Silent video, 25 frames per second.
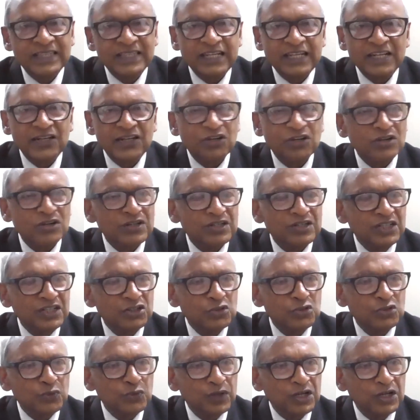They did not
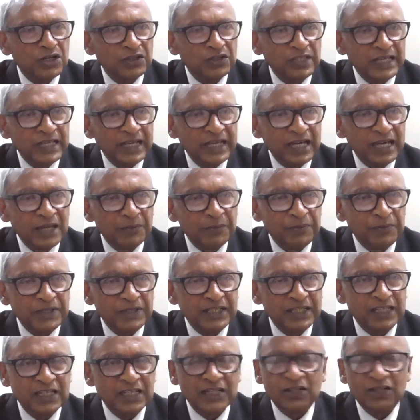need to work on the ERP.
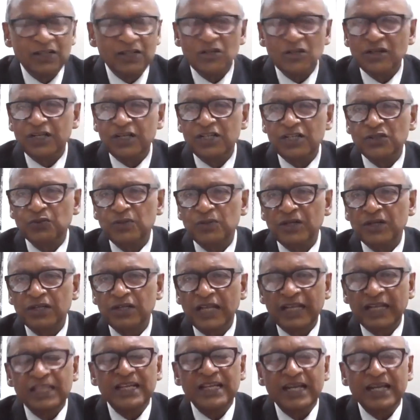They did not need to work
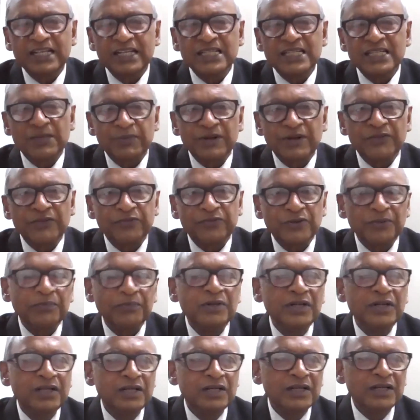on anything else apart
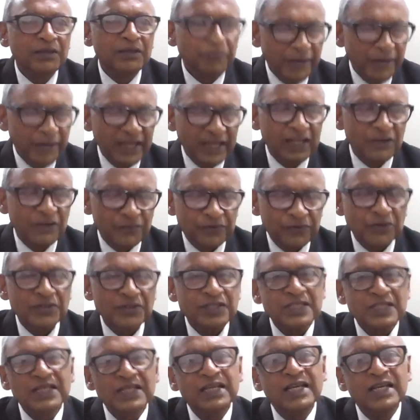from mail, of
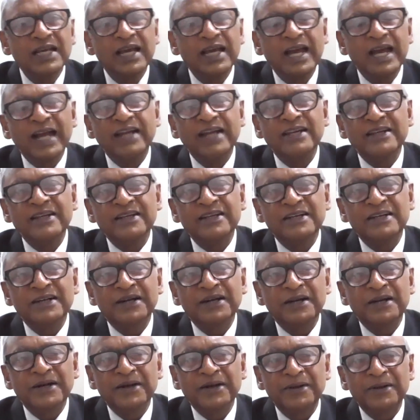course, and
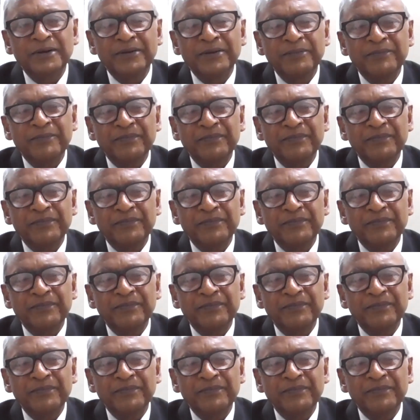the